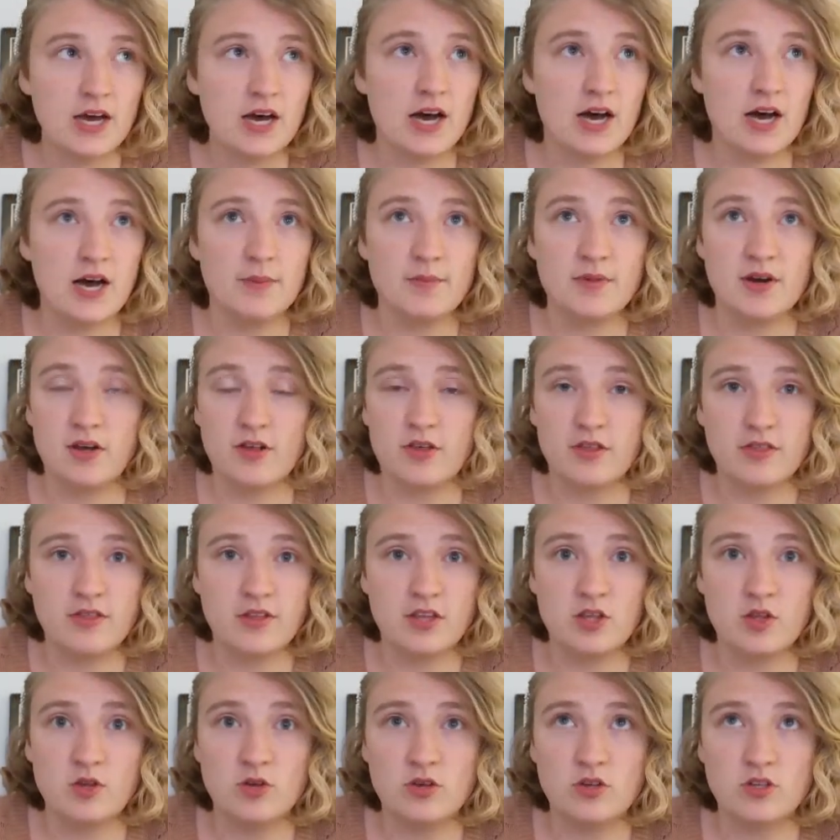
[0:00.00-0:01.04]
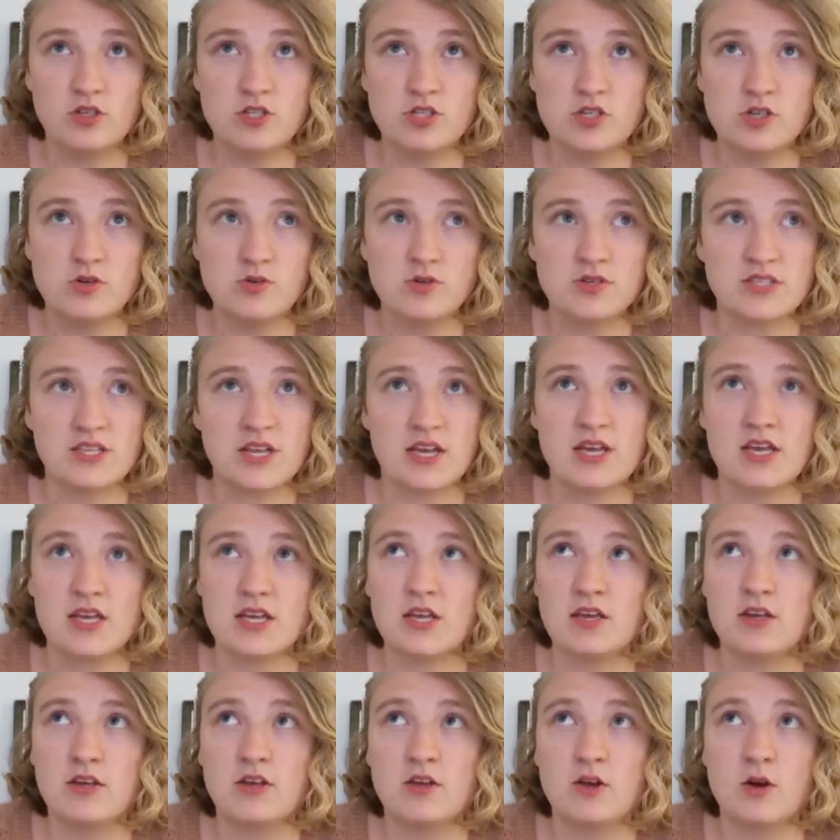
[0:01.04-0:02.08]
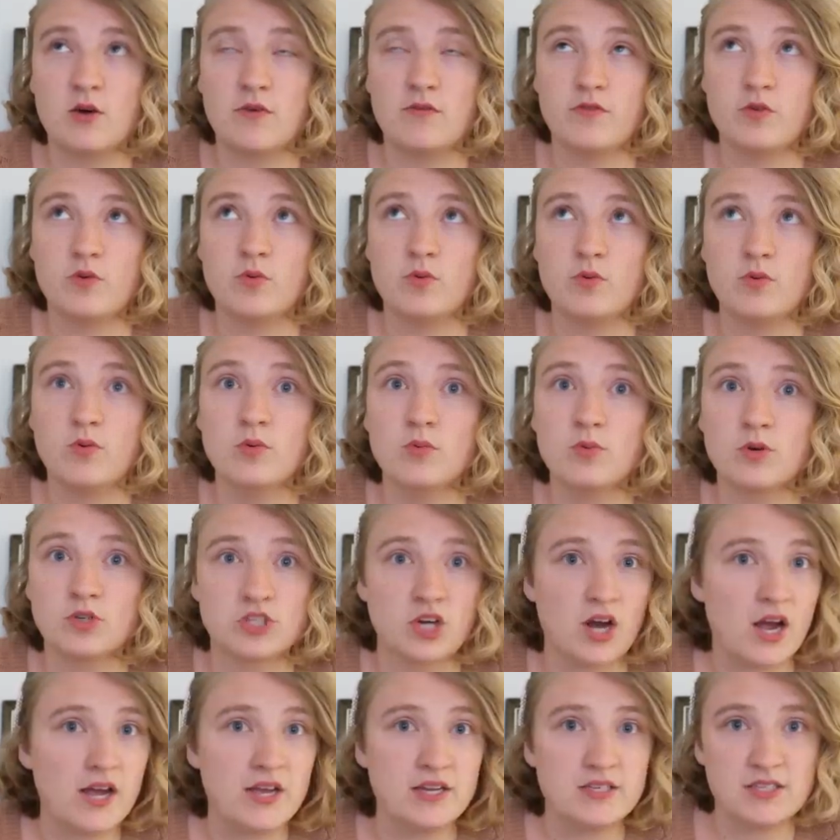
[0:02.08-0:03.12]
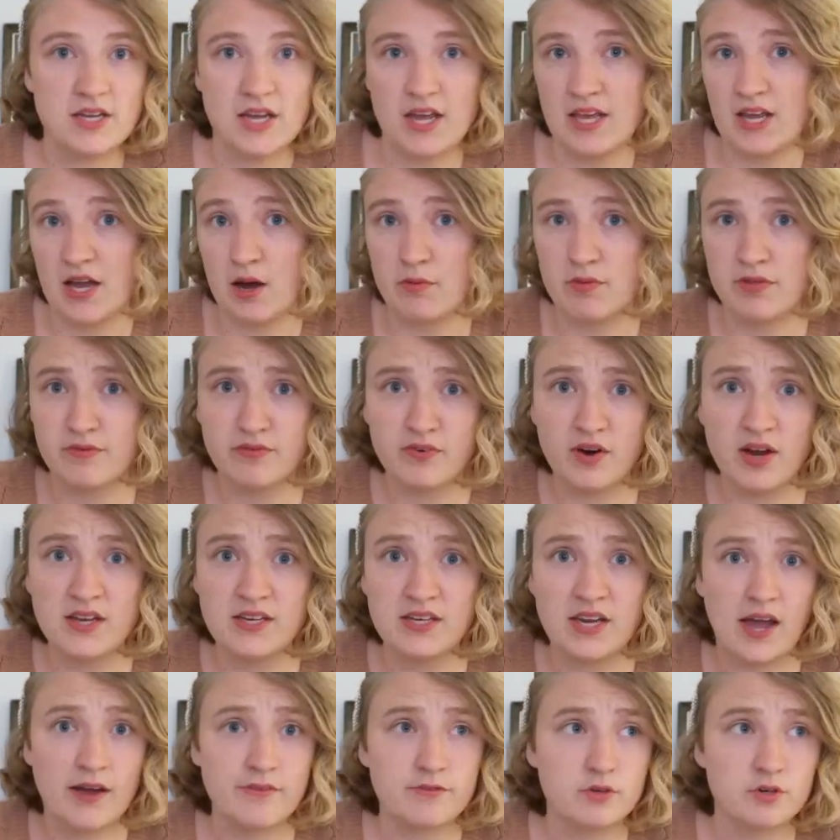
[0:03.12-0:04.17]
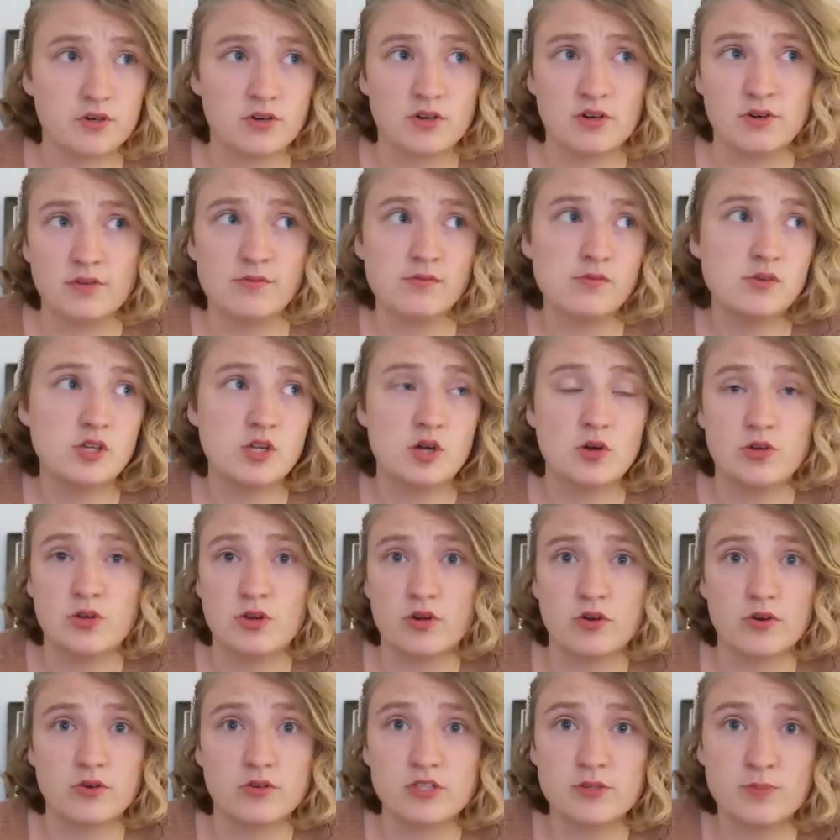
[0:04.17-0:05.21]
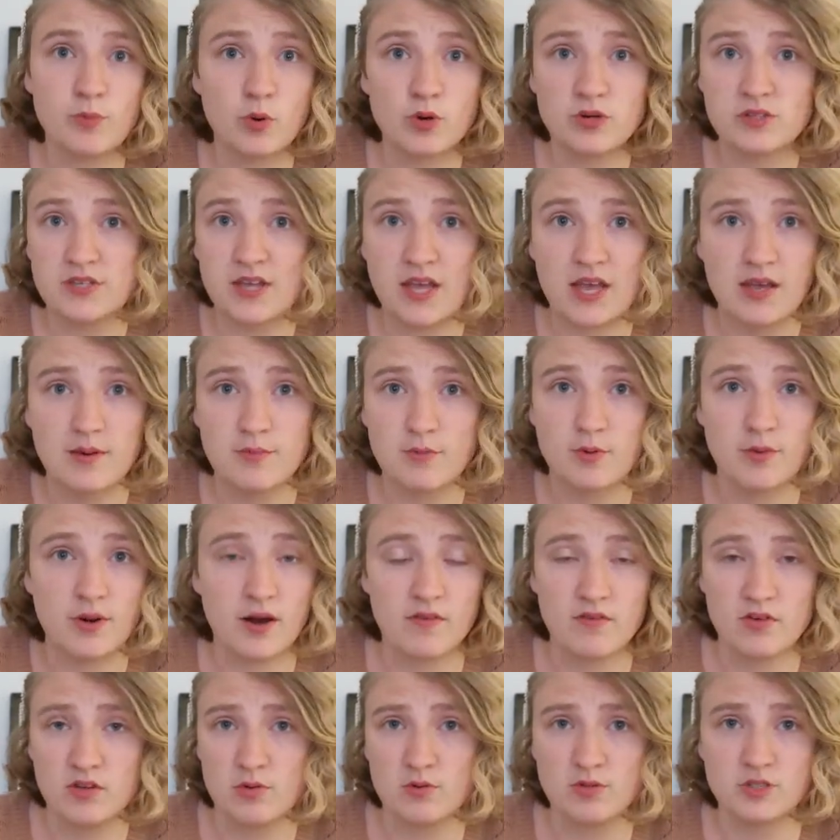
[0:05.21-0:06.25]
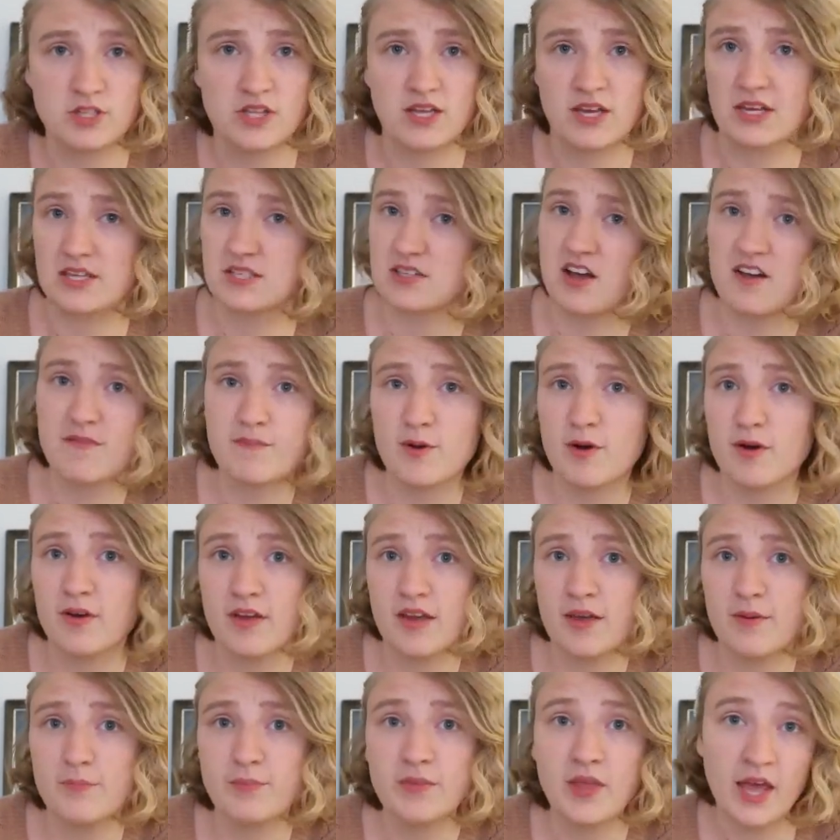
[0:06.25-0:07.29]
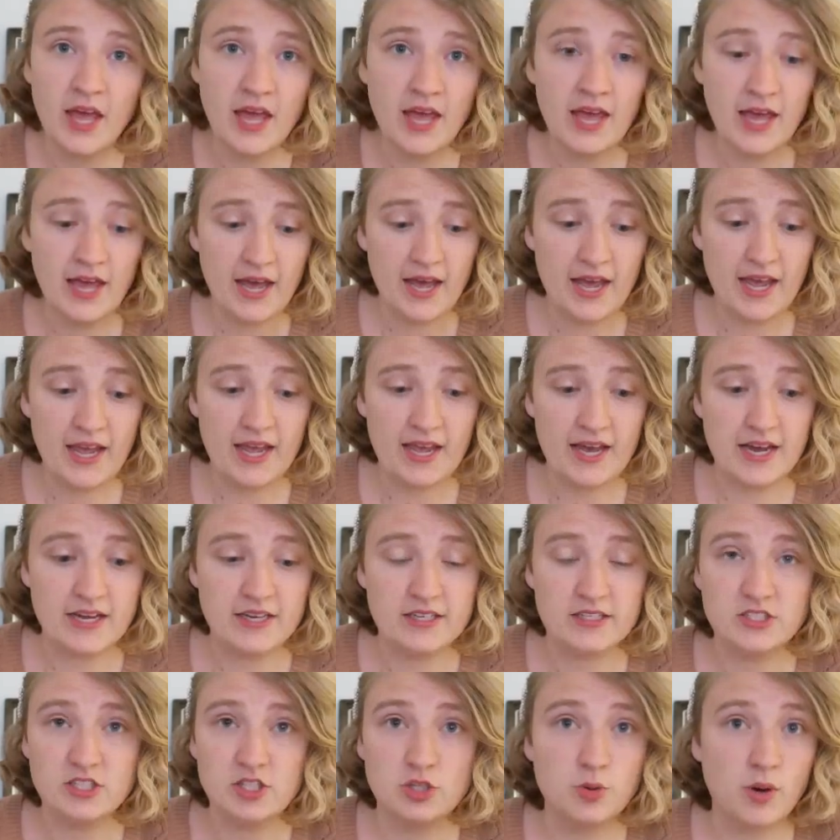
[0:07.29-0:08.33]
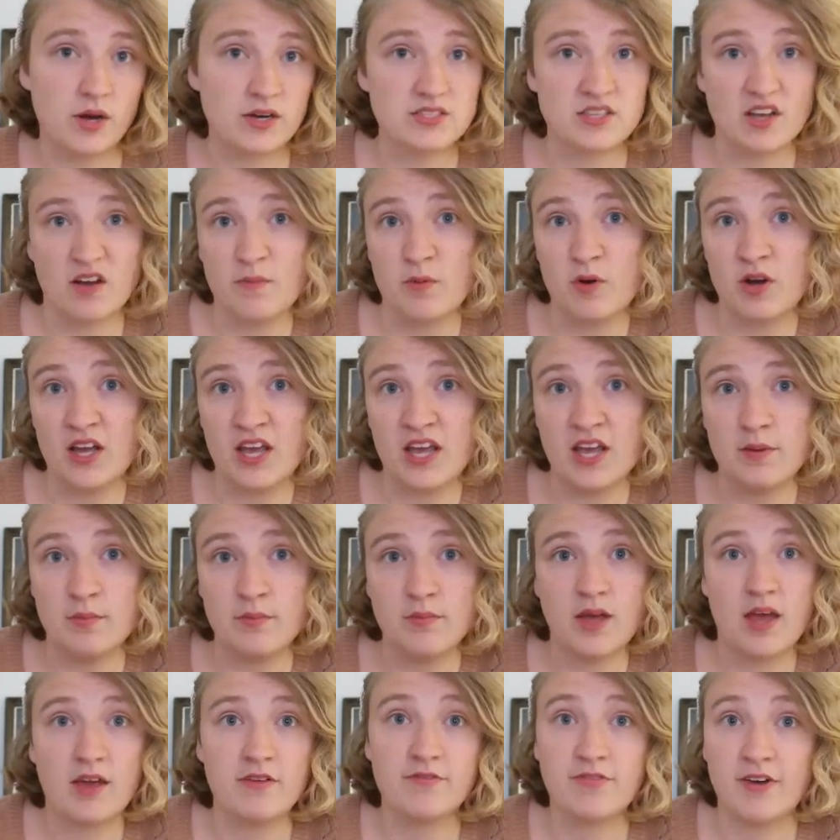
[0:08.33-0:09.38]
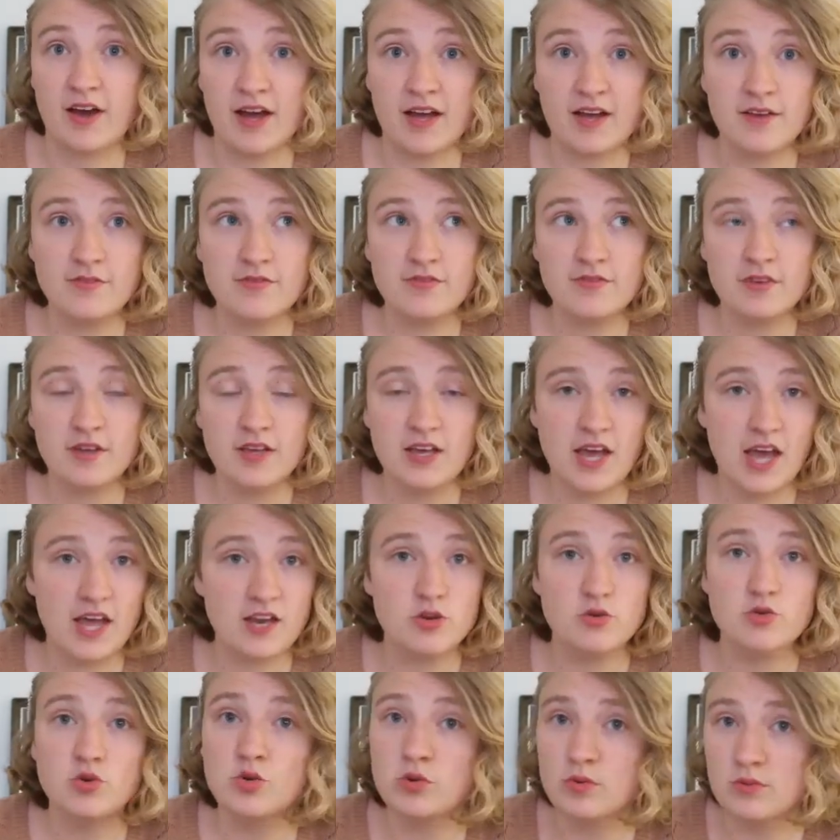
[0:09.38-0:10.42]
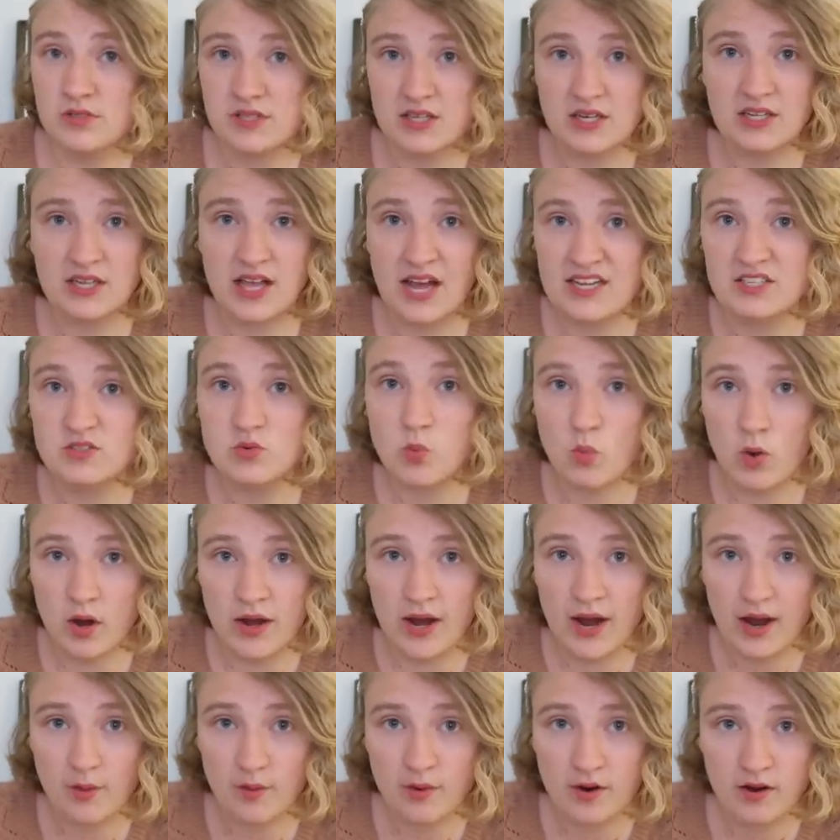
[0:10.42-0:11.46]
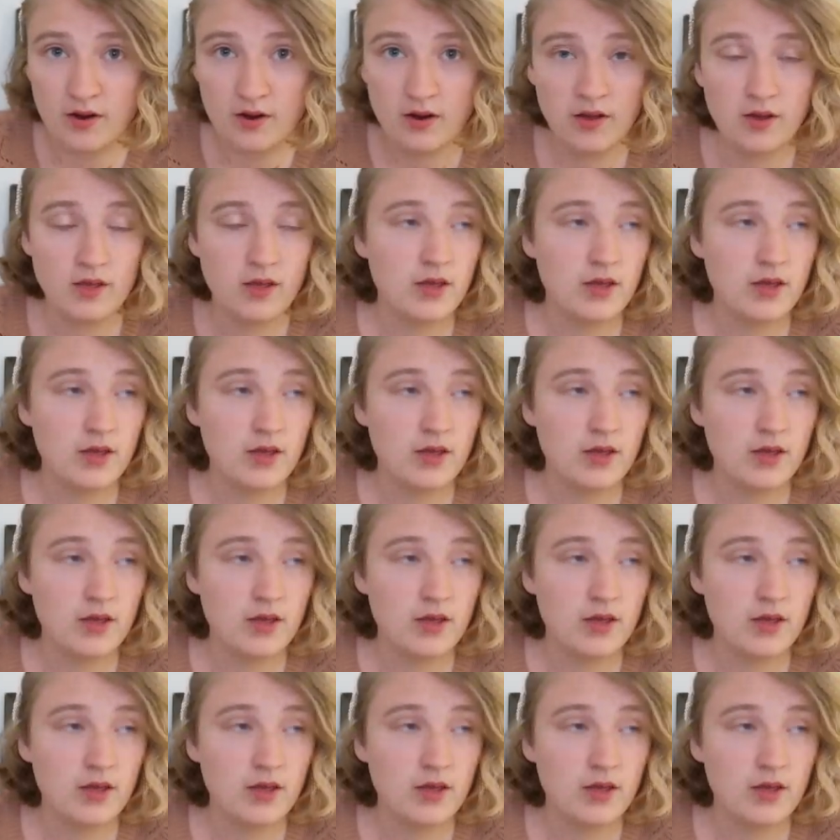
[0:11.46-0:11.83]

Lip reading: Another thing you could do is, like, you know, if you were trying to hang out with a friend after, you know, your sports game or whatever, you went to like a softball game and you had a softball game at 5 and you knew it was gonna last 1 hour.